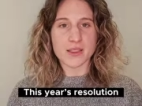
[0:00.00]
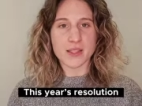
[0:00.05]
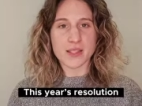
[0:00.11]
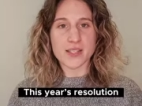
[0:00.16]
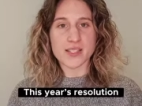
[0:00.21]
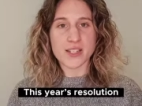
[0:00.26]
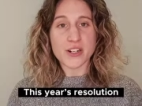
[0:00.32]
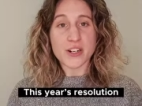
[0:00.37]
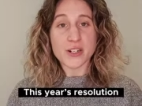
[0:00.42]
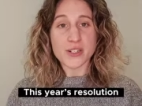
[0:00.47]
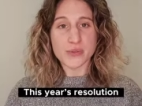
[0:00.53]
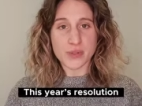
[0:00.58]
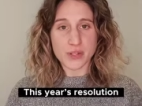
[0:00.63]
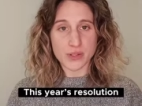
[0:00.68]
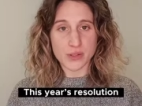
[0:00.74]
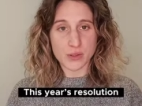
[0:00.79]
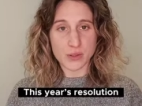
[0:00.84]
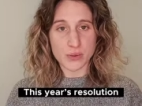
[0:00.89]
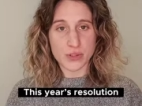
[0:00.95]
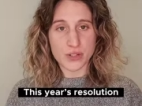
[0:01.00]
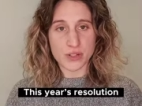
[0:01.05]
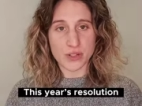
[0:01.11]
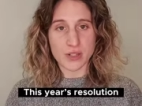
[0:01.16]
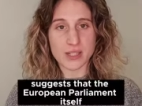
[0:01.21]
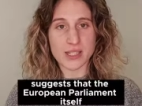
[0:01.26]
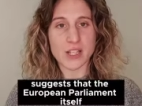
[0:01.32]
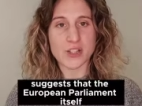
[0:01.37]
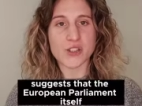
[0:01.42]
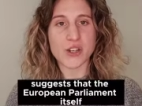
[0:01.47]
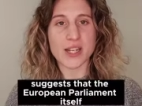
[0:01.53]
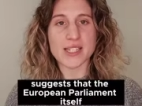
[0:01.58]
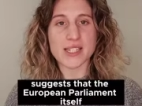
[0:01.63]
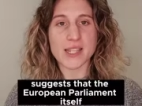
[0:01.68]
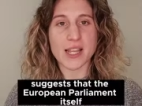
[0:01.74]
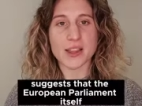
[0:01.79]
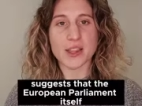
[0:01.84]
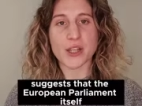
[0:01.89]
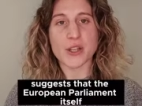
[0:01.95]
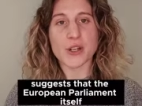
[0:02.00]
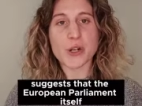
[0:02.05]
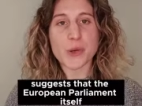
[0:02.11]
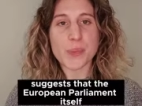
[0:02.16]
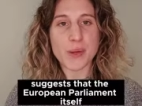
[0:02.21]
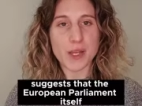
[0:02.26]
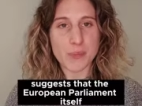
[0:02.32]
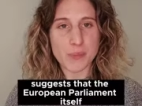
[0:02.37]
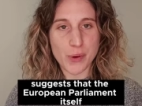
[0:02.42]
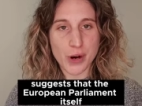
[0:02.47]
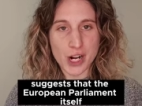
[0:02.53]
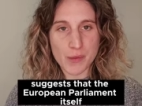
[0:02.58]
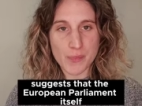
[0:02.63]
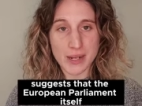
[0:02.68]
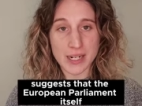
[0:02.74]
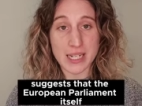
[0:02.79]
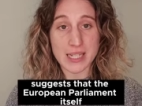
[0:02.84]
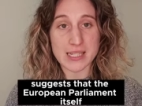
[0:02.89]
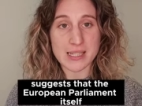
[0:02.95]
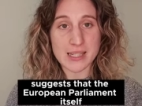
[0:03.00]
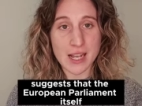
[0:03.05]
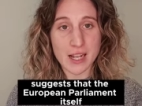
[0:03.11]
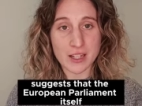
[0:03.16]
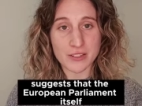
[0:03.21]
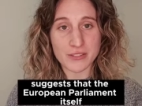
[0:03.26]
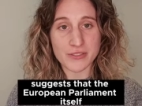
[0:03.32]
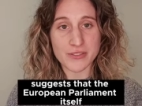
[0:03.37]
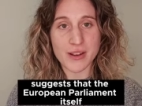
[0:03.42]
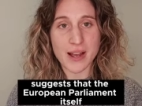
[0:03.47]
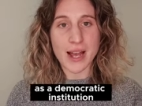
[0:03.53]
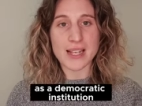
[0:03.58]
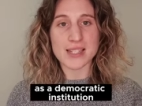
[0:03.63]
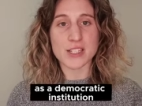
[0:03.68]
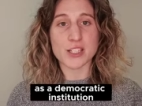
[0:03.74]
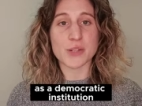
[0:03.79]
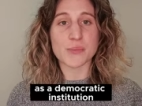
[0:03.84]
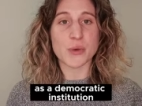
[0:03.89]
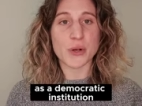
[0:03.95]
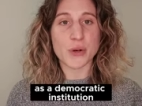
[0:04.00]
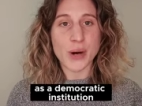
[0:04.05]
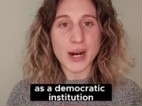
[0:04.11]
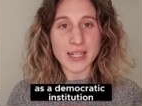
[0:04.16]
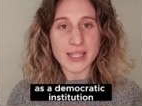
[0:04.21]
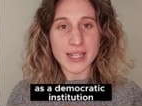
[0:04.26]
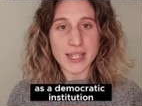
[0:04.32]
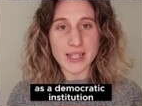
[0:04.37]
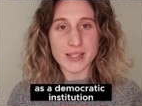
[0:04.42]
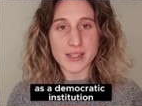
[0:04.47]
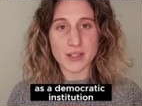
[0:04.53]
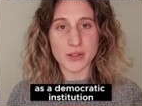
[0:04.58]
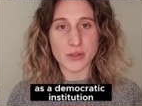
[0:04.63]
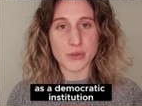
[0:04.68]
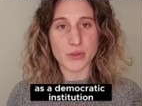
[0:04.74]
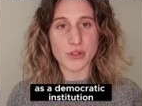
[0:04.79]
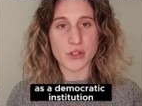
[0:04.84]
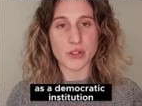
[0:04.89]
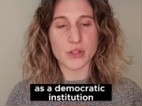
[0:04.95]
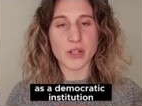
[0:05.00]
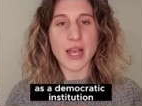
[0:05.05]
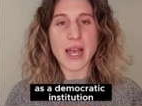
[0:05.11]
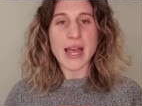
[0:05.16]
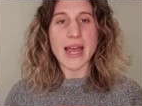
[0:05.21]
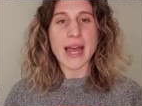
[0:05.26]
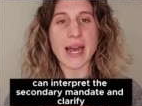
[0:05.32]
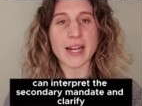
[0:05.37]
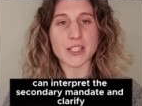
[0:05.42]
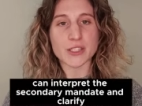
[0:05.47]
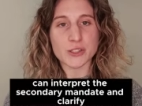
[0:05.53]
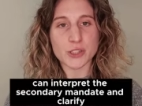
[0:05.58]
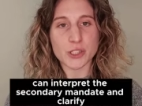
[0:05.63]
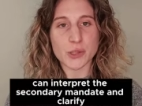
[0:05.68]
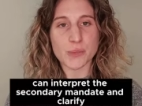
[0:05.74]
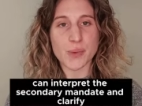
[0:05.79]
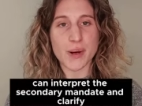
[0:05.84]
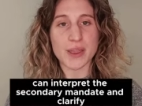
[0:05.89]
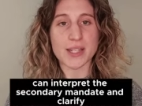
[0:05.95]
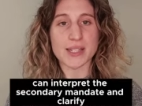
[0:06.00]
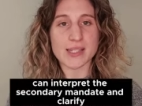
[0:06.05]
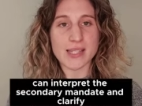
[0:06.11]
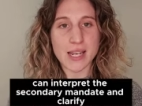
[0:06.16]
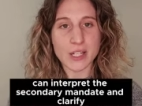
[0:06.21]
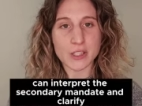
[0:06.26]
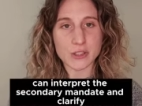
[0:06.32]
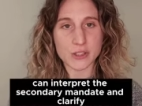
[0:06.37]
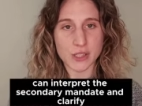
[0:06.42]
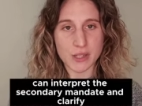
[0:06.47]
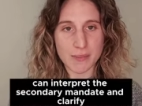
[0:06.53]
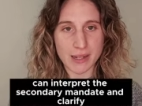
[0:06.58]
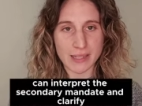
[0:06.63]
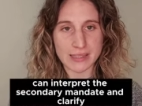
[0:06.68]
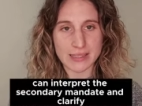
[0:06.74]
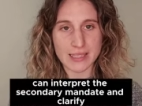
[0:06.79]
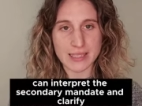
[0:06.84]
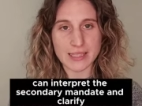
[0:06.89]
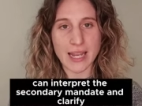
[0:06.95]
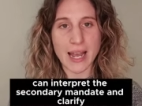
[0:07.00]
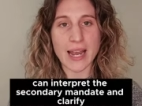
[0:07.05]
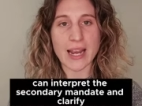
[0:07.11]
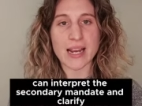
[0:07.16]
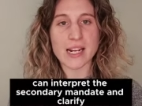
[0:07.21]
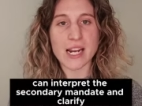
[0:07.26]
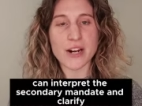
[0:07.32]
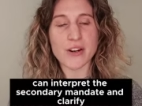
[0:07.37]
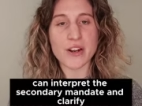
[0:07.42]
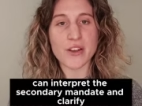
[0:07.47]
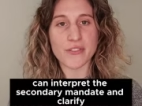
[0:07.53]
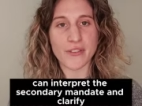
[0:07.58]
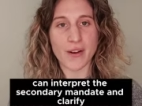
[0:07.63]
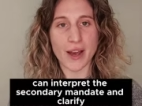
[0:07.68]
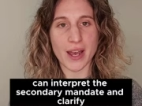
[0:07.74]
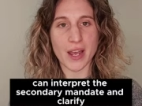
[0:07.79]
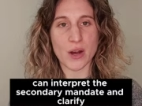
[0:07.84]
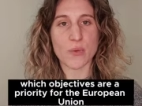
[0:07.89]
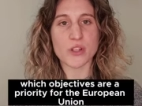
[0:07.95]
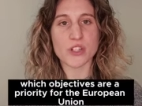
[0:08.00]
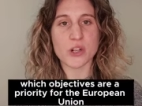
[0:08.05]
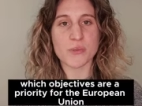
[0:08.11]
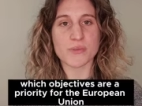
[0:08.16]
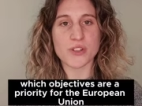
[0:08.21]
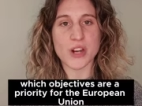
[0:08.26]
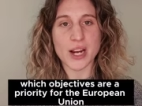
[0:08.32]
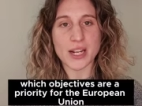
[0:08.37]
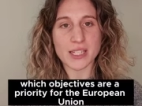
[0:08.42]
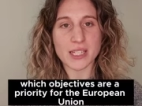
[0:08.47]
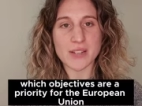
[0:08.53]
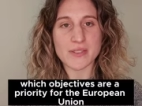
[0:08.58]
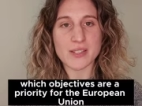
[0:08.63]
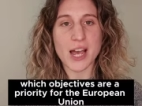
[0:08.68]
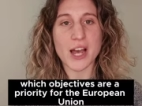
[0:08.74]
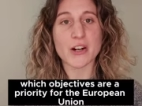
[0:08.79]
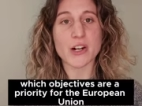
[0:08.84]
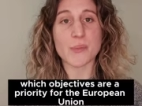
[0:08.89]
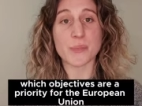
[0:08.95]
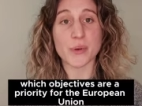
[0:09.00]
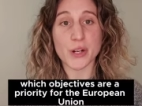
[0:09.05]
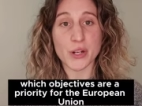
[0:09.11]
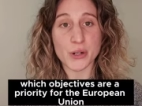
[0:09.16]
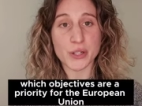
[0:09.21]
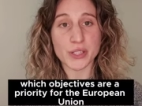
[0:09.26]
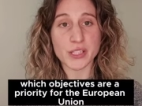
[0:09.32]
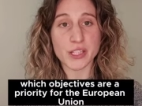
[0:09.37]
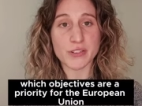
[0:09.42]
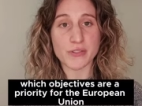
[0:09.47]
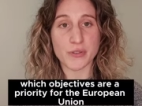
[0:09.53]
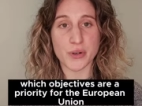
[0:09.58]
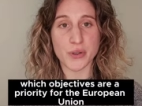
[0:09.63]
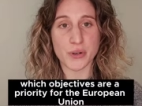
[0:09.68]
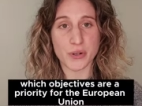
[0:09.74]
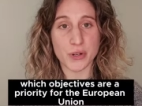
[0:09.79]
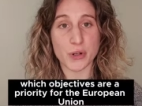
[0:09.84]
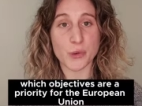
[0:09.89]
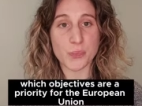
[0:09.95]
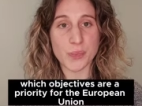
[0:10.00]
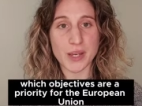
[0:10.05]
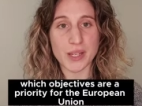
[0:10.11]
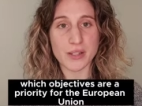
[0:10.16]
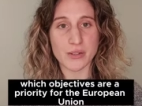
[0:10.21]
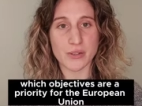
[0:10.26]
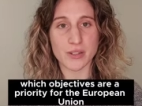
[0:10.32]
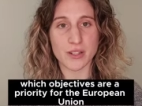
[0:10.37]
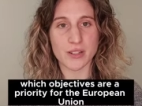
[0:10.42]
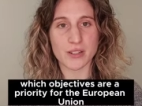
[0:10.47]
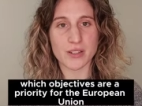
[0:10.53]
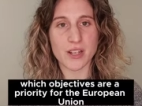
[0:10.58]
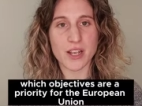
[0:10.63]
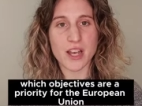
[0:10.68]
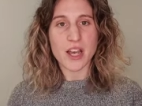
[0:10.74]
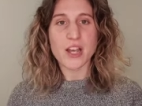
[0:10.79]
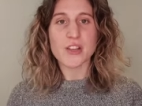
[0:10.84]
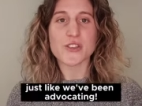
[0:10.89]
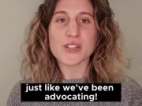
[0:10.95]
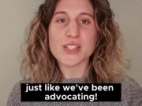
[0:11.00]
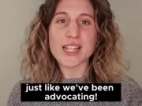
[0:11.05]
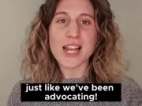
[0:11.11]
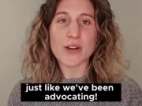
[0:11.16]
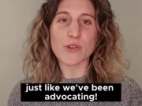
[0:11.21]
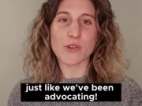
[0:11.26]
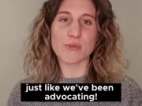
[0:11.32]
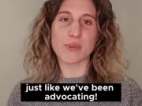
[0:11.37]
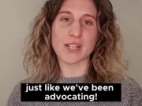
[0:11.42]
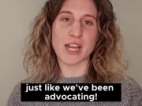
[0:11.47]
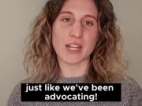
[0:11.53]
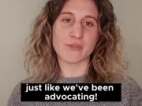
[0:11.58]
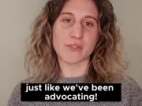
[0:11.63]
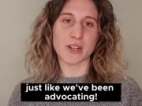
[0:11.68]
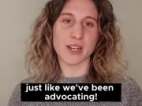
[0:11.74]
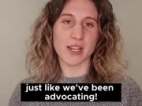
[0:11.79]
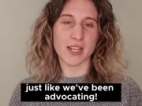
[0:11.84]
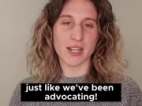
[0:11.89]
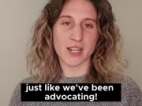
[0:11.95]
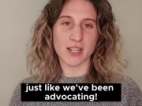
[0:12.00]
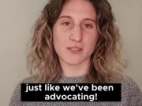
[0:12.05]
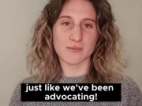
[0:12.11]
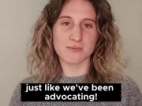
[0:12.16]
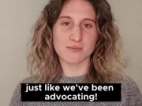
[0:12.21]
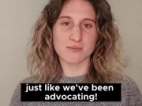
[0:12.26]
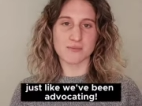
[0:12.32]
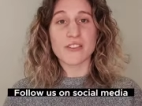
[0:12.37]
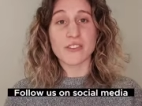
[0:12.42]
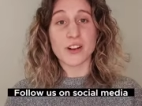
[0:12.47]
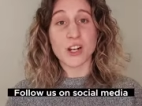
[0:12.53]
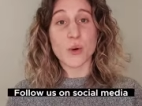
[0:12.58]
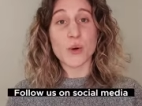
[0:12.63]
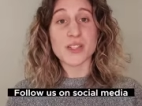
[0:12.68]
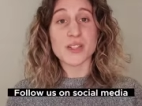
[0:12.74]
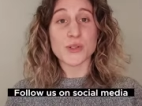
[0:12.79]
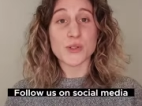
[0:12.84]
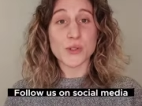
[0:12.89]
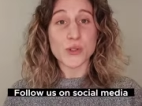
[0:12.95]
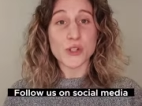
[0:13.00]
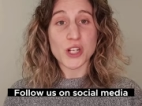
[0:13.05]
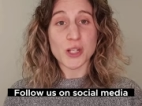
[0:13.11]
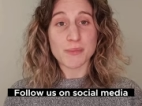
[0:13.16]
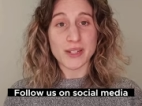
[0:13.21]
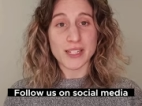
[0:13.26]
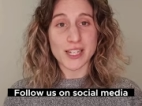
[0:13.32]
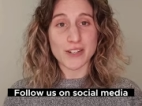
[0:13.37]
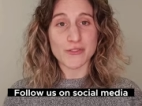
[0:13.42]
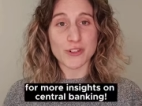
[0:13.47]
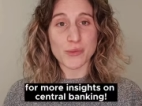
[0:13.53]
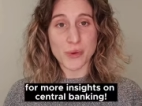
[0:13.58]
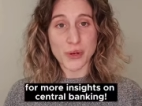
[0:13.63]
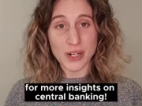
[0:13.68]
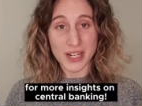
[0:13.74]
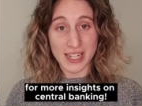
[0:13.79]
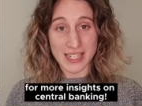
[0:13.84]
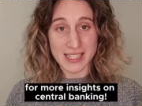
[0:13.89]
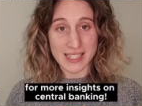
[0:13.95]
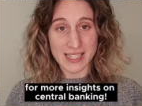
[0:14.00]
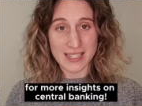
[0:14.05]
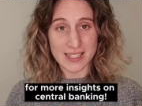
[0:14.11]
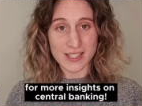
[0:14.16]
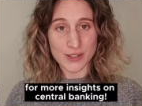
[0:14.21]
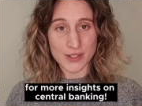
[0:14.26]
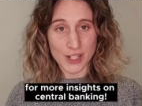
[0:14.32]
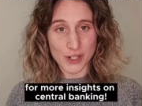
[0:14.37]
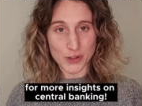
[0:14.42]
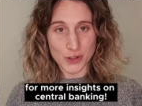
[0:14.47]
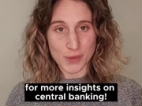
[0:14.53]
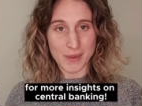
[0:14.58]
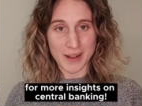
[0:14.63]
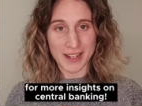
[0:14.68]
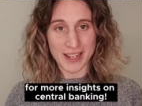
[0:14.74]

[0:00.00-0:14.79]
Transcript: This year's resolution suggests that the European Parliament itself, as a democratic institution, can interpret the secondary mandate and clarify which objectives are a priority for the European Union, just like we've been advocating. Follow us on social media for more insights on central